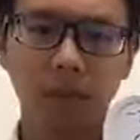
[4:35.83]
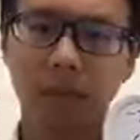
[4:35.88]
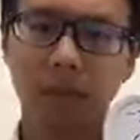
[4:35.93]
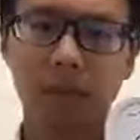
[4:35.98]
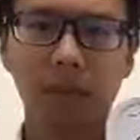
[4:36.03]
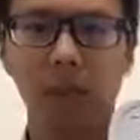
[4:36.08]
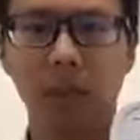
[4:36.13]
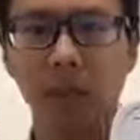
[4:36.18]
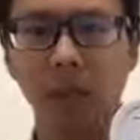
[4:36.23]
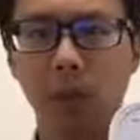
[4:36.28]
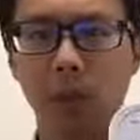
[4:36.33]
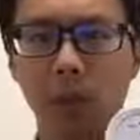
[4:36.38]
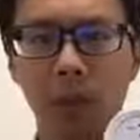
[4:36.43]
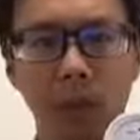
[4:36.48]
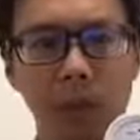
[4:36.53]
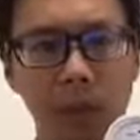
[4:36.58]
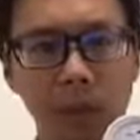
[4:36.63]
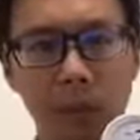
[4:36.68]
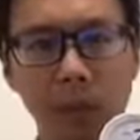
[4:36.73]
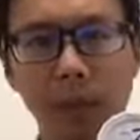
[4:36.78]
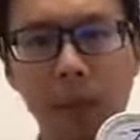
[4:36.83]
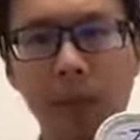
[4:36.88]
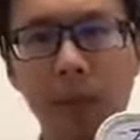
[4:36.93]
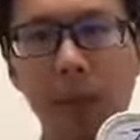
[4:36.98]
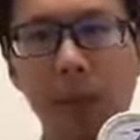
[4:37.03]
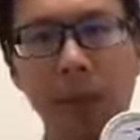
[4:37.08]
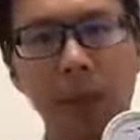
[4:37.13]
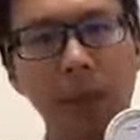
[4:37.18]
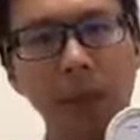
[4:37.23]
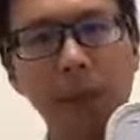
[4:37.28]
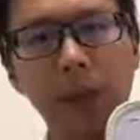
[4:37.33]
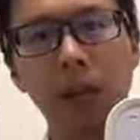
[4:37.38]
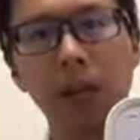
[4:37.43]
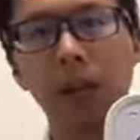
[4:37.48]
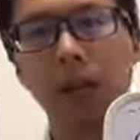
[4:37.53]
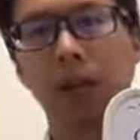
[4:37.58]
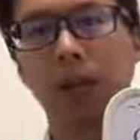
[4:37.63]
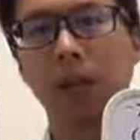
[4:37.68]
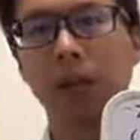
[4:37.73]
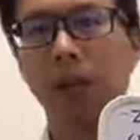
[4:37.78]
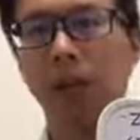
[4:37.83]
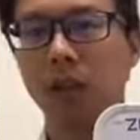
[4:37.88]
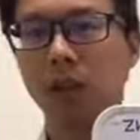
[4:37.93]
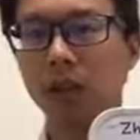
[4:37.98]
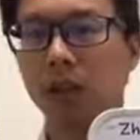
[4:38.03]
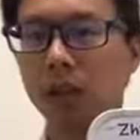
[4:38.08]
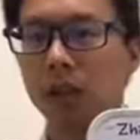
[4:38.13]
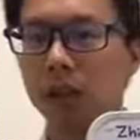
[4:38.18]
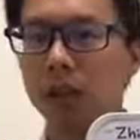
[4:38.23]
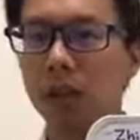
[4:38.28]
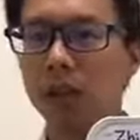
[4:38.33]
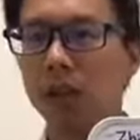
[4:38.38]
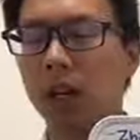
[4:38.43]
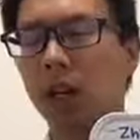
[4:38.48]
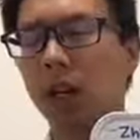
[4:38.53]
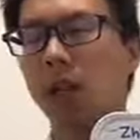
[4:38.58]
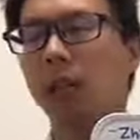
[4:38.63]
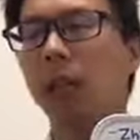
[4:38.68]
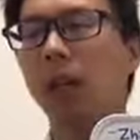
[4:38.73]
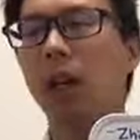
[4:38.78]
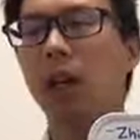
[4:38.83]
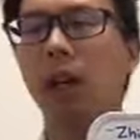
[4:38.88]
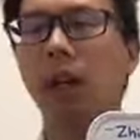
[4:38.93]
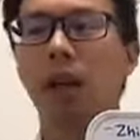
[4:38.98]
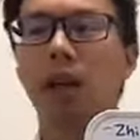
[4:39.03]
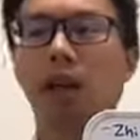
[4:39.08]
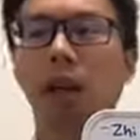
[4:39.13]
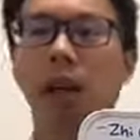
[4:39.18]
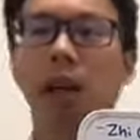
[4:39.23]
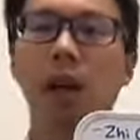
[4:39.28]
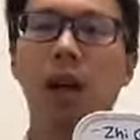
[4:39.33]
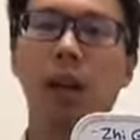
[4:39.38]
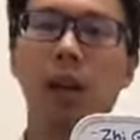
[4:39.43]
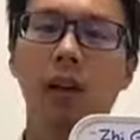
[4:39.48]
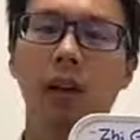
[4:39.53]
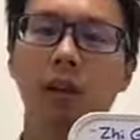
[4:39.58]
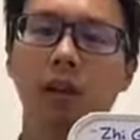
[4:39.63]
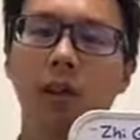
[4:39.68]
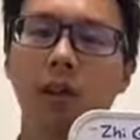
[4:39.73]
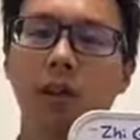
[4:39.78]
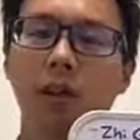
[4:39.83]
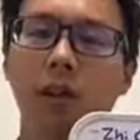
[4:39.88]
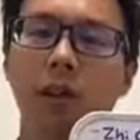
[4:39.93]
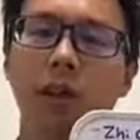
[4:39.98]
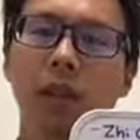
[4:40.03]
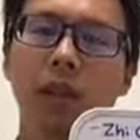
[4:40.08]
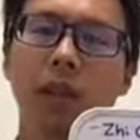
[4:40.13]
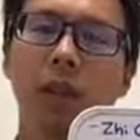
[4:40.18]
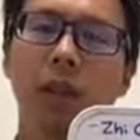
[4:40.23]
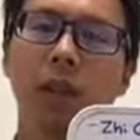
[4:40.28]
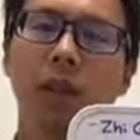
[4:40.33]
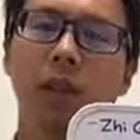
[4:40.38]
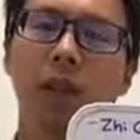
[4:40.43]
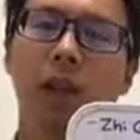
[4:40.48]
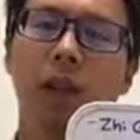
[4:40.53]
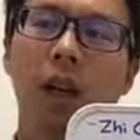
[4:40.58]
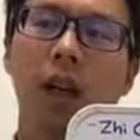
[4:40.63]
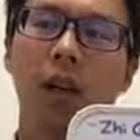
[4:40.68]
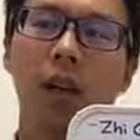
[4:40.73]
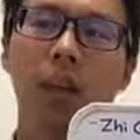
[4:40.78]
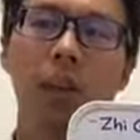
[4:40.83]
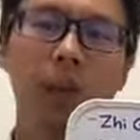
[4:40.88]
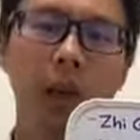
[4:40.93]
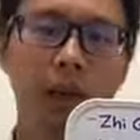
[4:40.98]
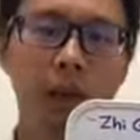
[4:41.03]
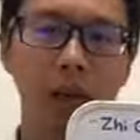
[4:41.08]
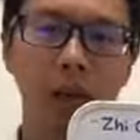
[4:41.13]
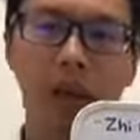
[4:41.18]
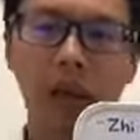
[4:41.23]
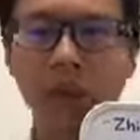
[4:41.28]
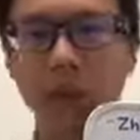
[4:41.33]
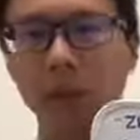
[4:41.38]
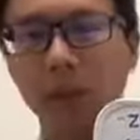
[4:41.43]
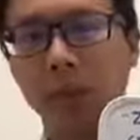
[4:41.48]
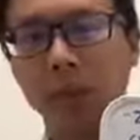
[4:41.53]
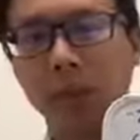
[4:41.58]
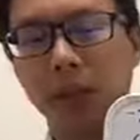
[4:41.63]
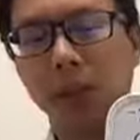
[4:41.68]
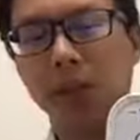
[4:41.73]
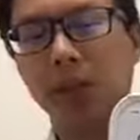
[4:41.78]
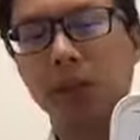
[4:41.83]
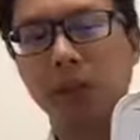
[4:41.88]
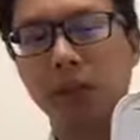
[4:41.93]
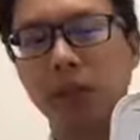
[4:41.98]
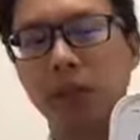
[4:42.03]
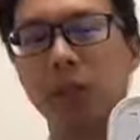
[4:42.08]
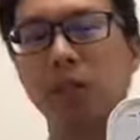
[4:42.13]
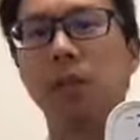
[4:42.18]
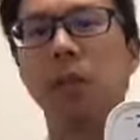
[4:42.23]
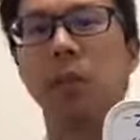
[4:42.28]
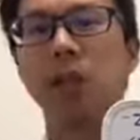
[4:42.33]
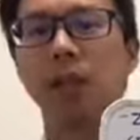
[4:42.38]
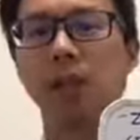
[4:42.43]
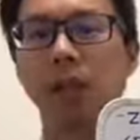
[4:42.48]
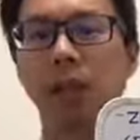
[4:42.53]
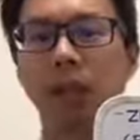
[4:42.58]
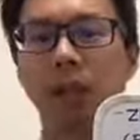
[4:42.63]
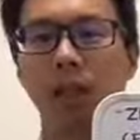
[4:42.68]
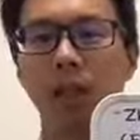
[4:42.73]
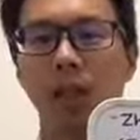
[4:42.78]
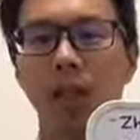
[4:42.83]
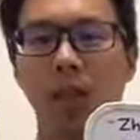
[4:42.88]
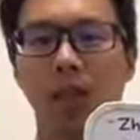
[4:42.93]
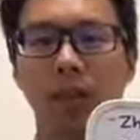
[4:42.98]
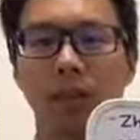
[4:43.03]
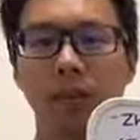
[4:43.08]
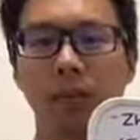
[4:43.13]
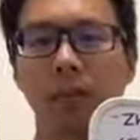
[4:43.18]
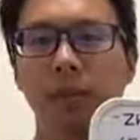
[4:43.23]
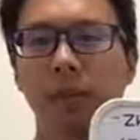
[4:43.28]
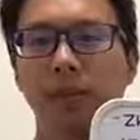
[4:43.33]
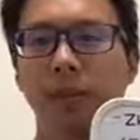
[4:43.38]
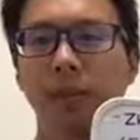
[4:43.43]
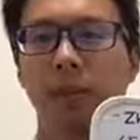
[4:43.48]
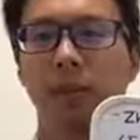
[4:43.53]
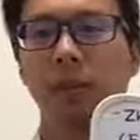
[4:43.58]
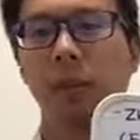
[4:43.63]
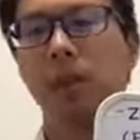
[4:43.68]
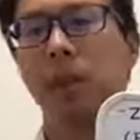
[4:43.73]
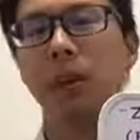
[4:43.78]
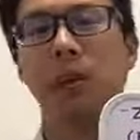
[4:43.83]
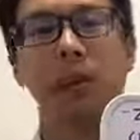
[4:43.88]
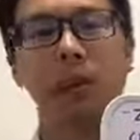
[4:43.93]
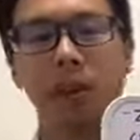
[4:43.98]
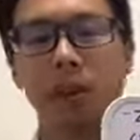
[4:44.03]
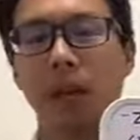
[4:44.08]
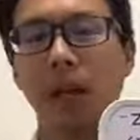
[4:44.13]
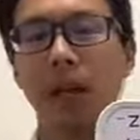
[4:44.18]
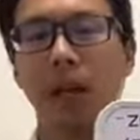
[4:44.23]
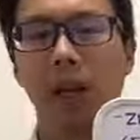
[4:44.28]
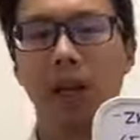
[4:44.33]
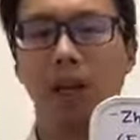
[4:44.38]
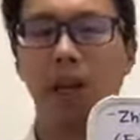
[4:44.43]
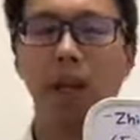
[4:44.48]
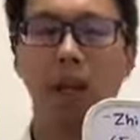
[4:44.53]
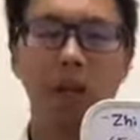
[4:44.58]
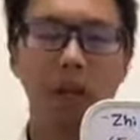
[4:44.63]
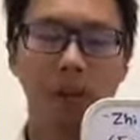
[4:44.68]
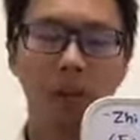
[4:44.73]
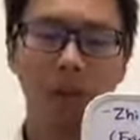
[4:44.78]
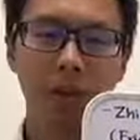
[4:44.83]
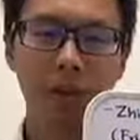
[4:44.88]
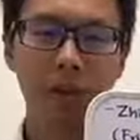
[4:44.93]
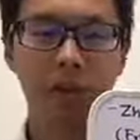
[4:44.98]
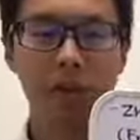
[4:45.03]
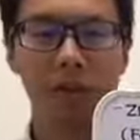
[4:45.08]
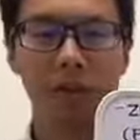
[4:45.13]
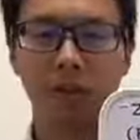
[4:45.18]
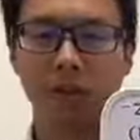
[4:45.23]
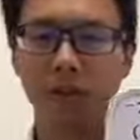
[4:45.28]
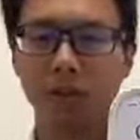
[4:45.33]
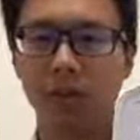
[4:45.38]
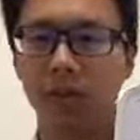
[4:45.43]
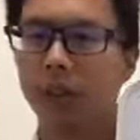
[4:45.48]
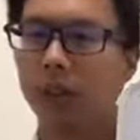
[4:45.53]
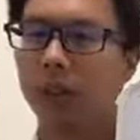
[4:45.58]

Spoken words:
They're worried about baby, how they're growing up, how well of the mother she's being, blah blah blah, all those stuff.